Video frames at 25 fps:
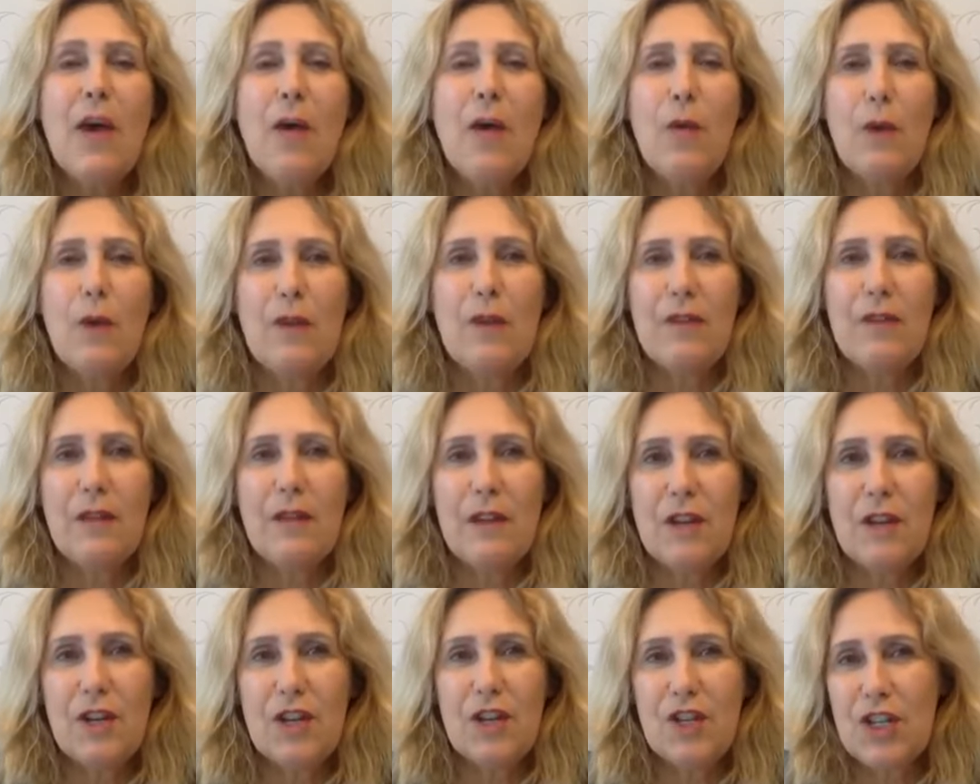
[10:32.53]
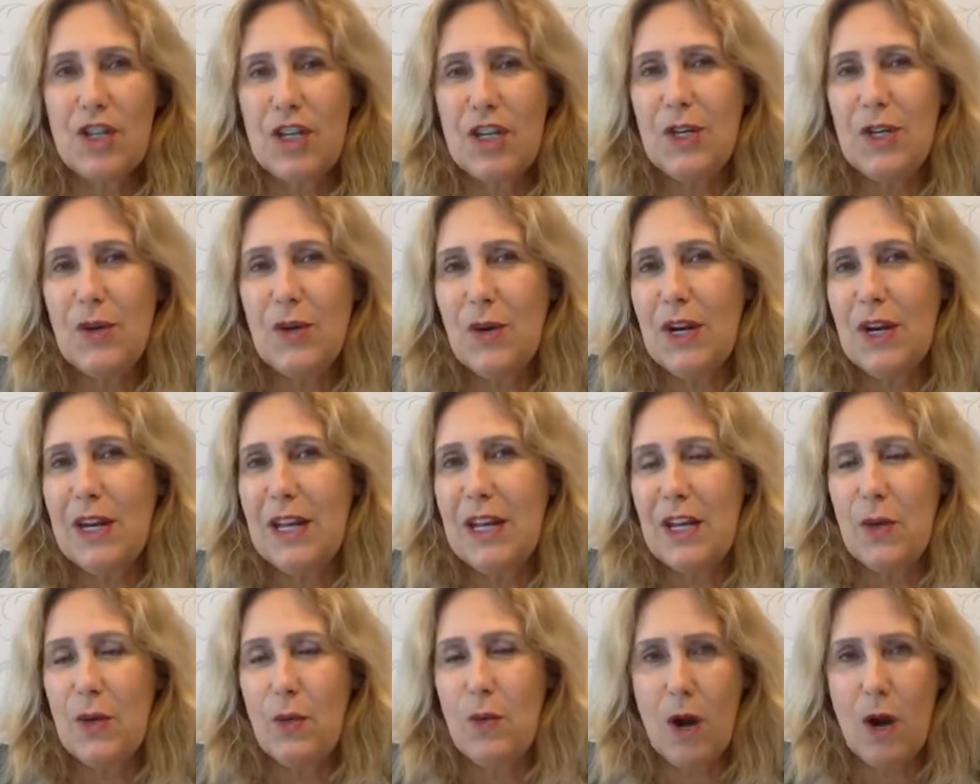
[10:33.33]
when she or
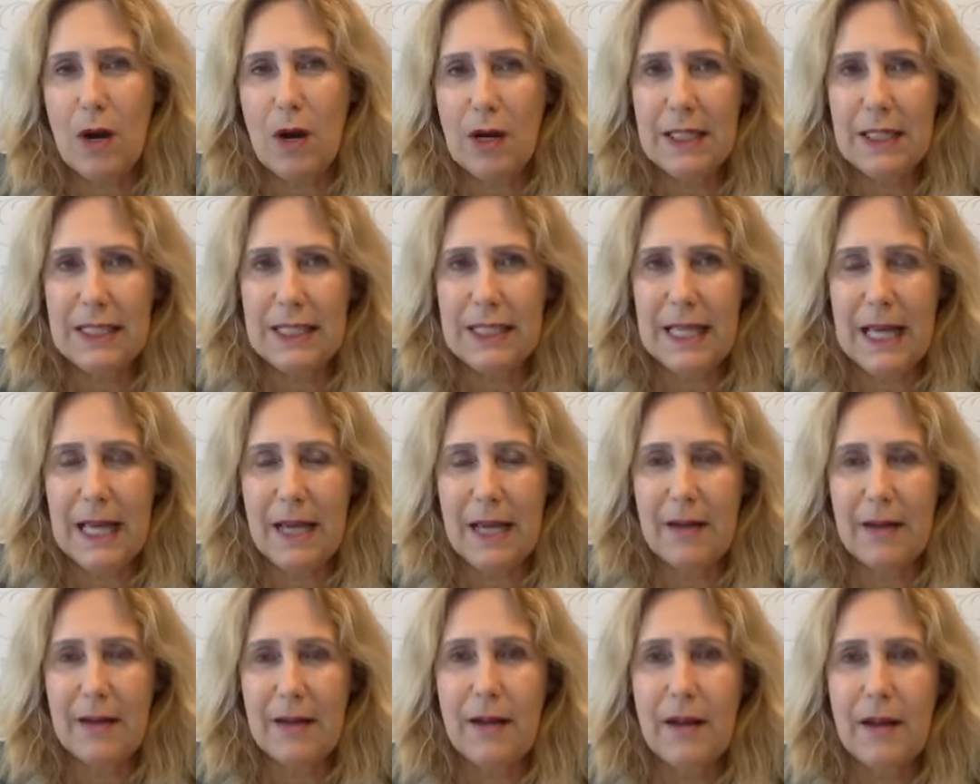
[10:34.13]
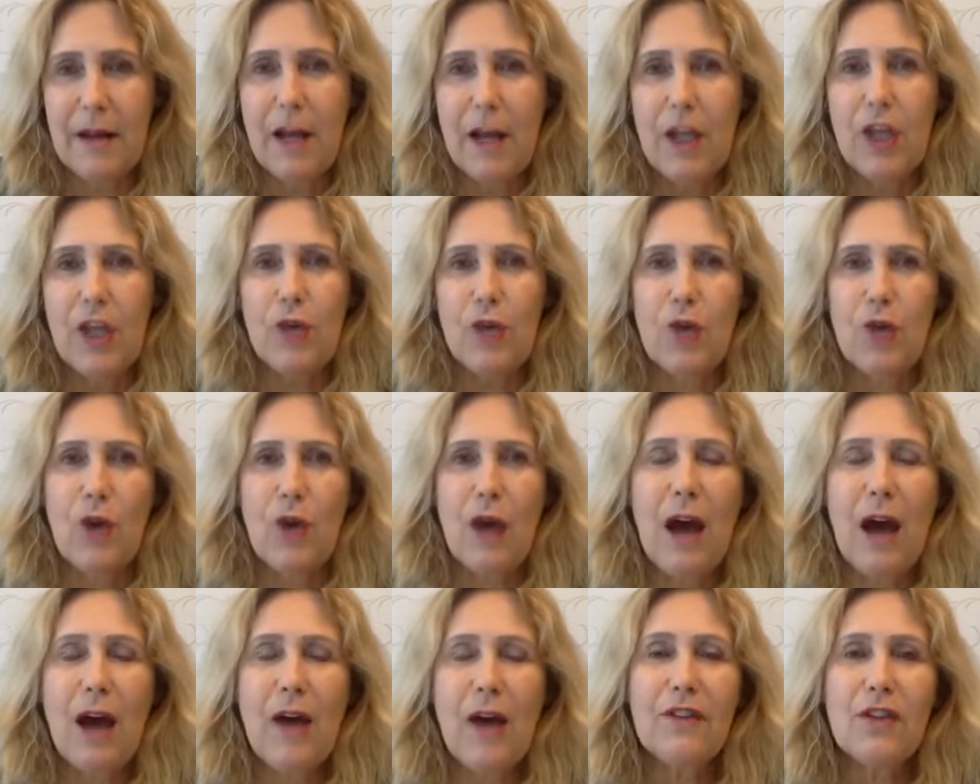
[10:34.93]
he walks in, you
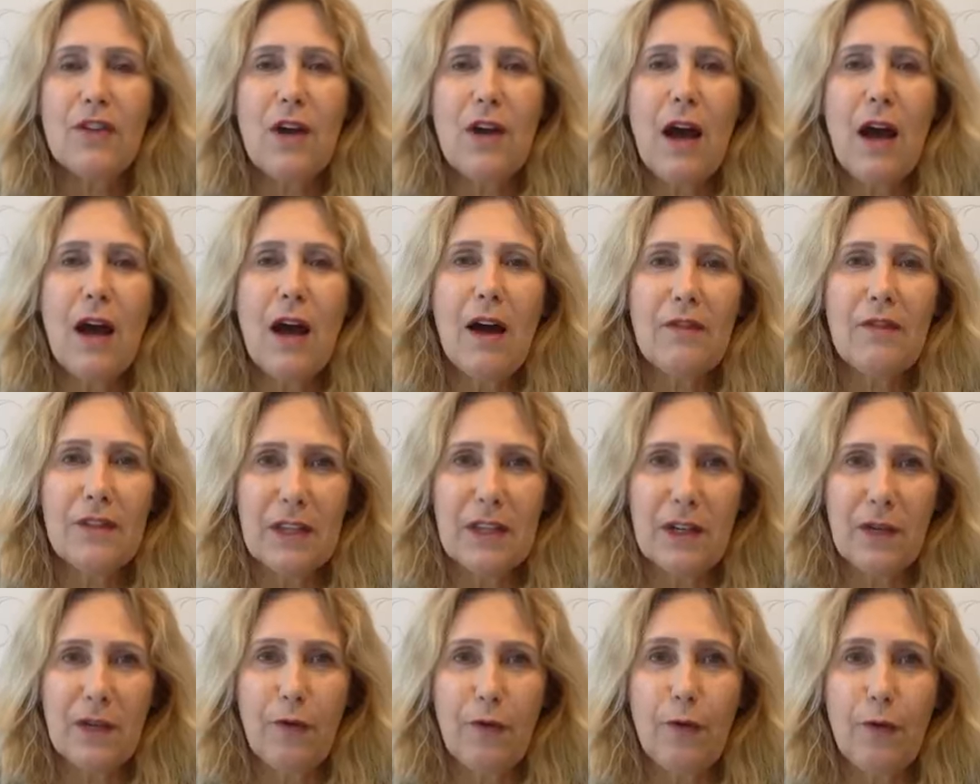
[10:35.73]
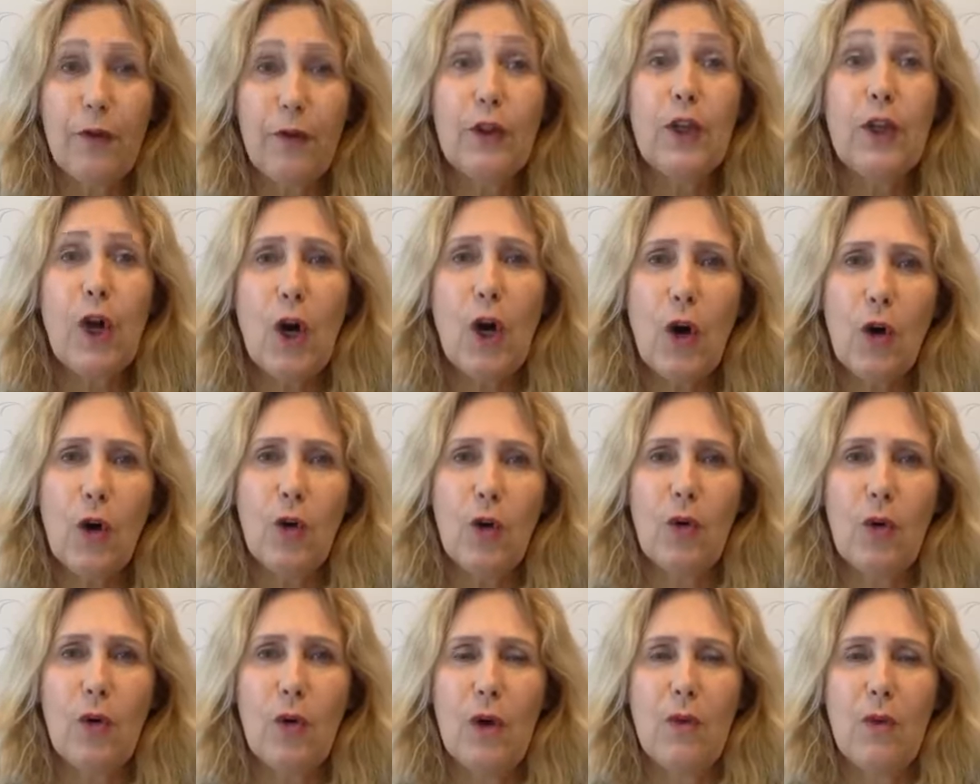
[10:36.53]
have to have the
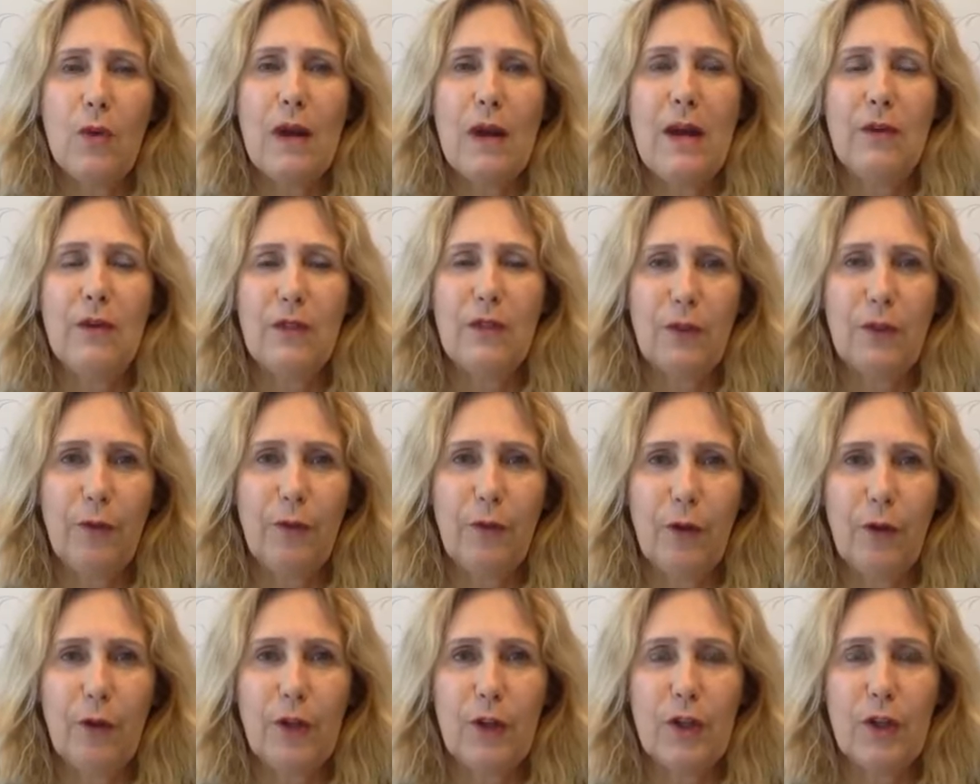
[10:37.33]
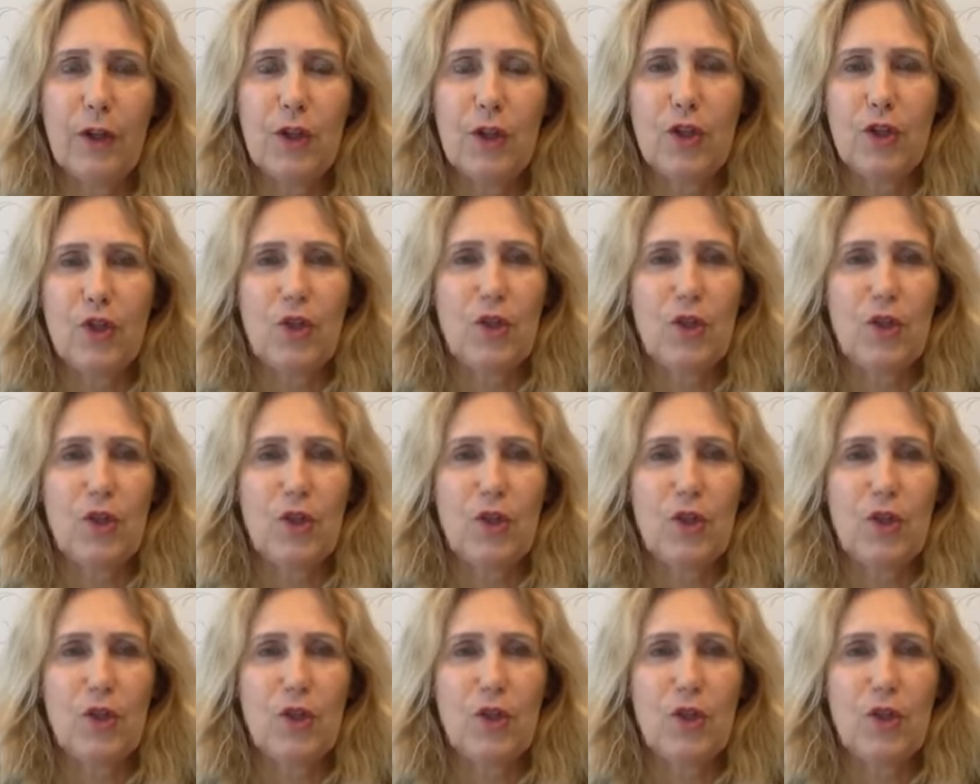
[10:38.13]
flow around the furniture.